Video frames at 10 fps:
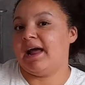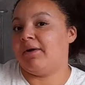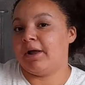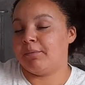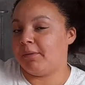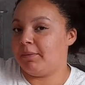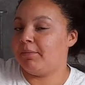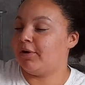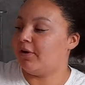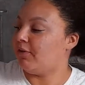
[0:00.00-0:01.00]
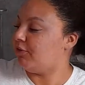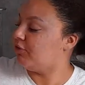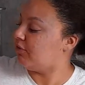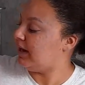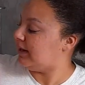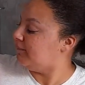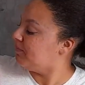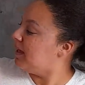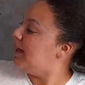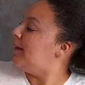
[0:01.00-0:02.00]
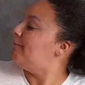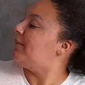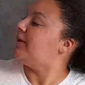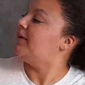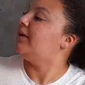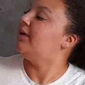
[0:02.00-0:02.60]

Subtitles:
out and I'll probably put it on the screen. But